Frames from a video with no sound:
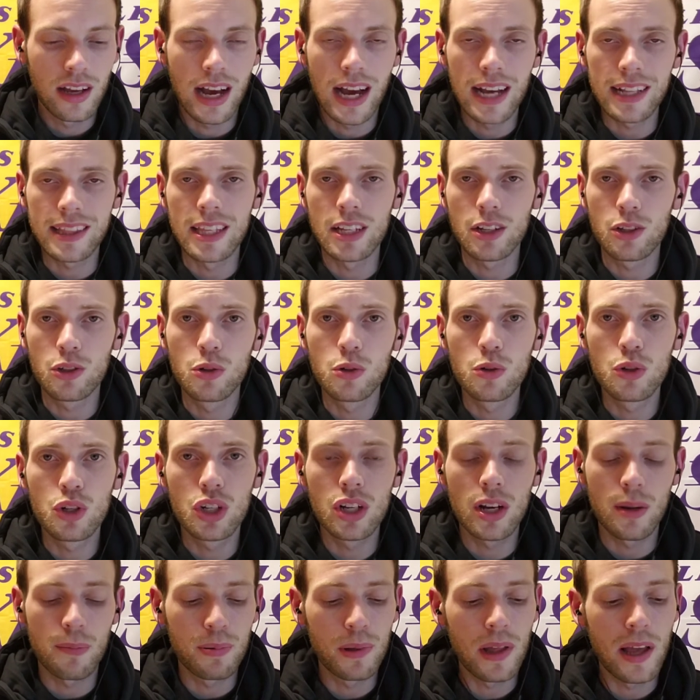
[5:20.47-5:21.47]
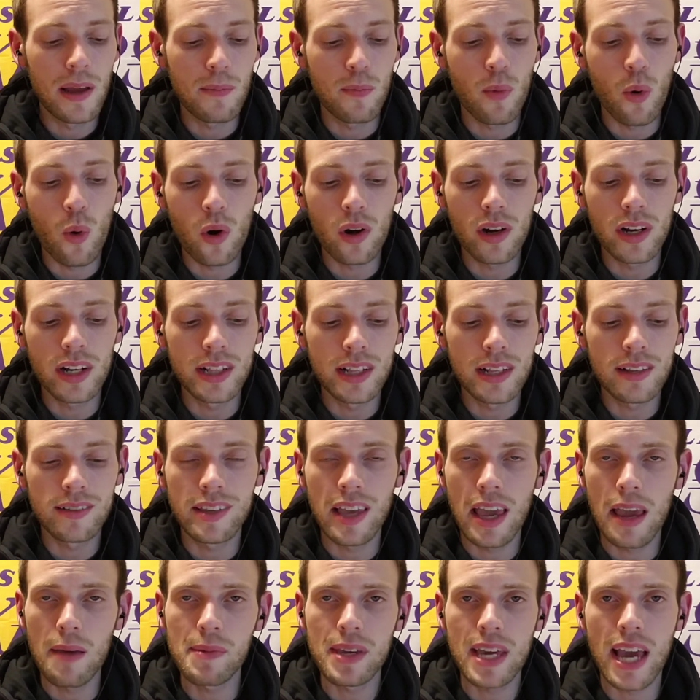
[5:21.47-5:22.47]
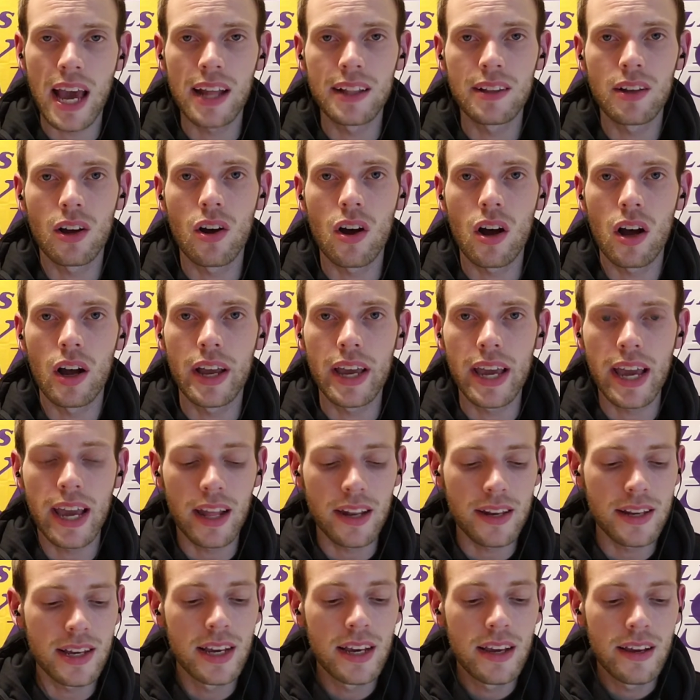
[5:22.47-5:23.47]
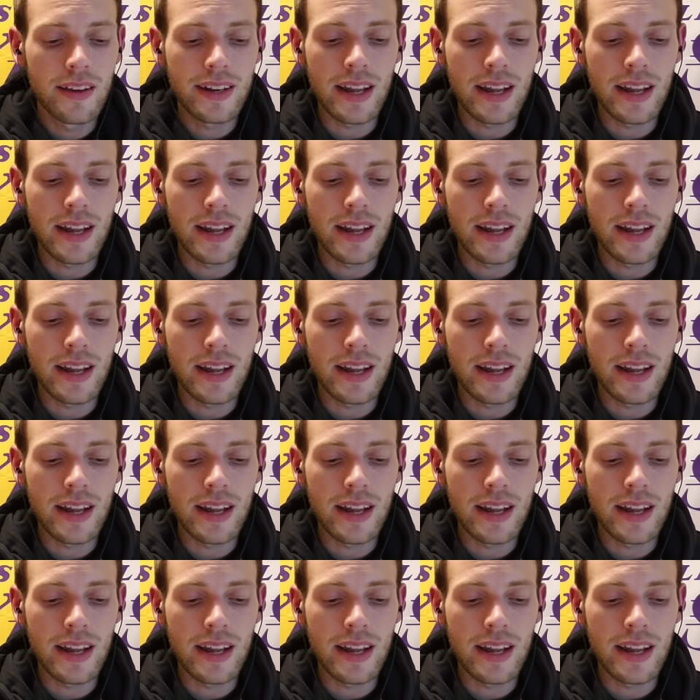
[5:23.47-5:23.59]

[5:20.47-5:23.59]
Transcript: I think Kuz should have played more in this game. He had the hot hand.